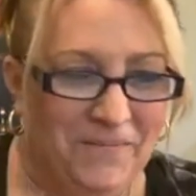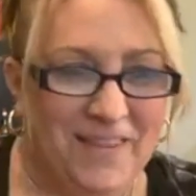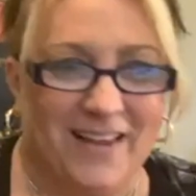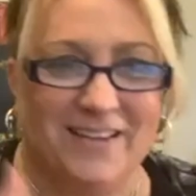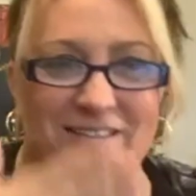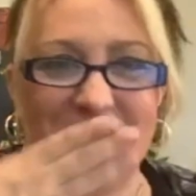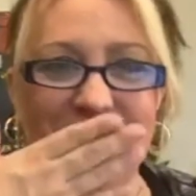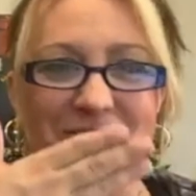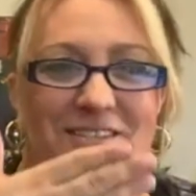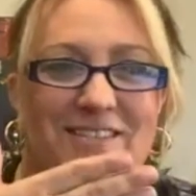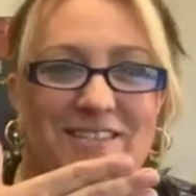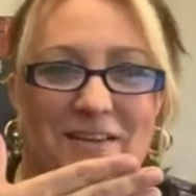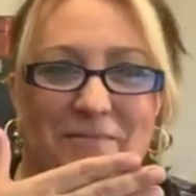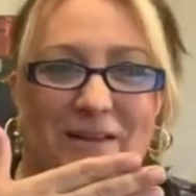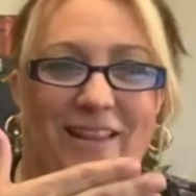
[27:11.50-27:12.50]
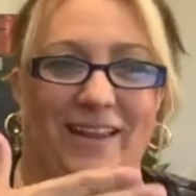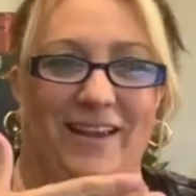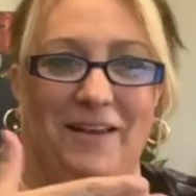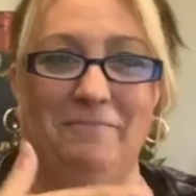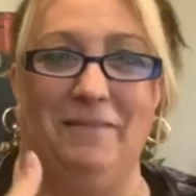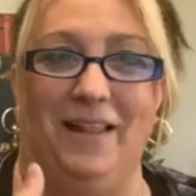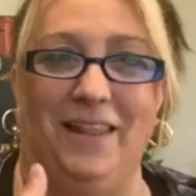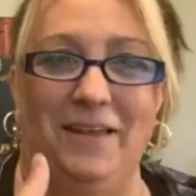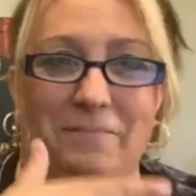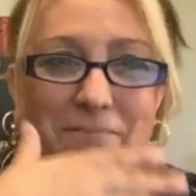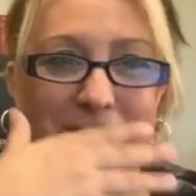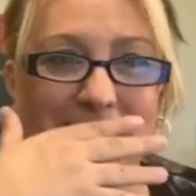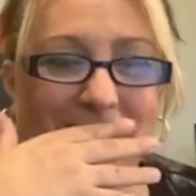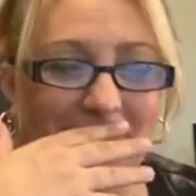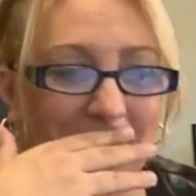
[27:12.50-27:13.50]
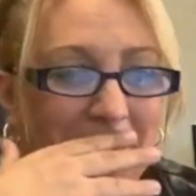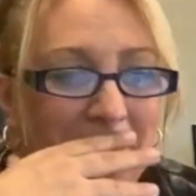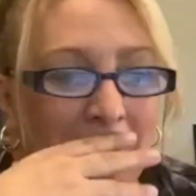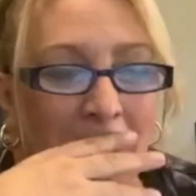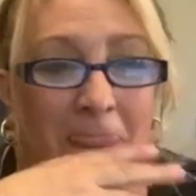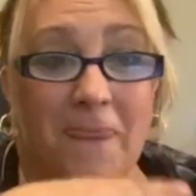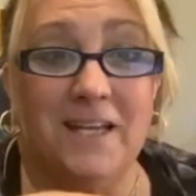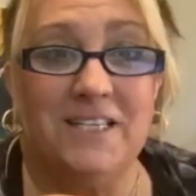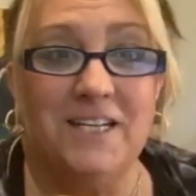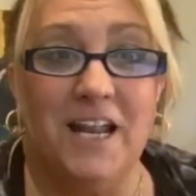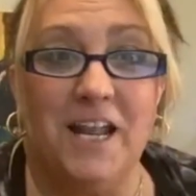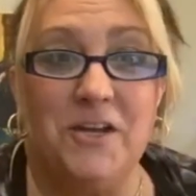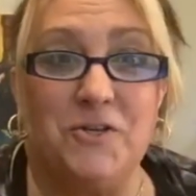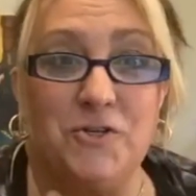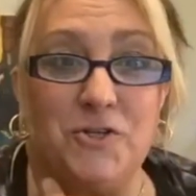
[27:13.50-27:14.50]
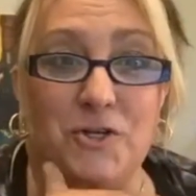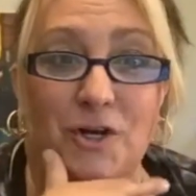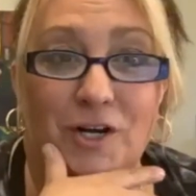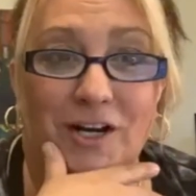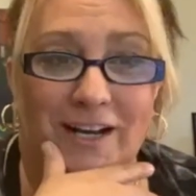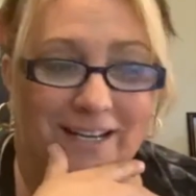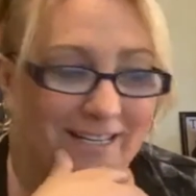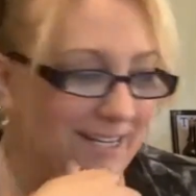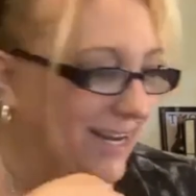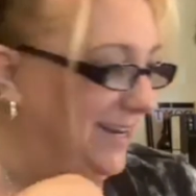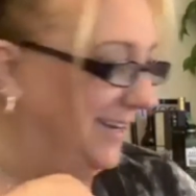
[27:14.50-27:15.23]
So if you see me licking my lips, it's a little chocolate.